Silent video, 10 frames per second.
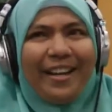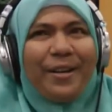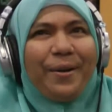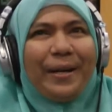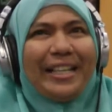
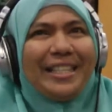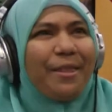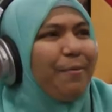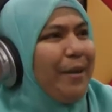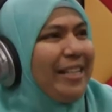It's
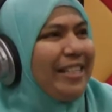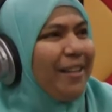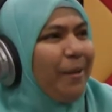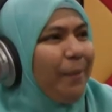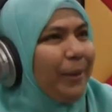3
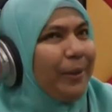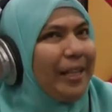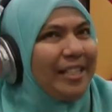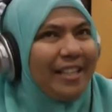syllables, right?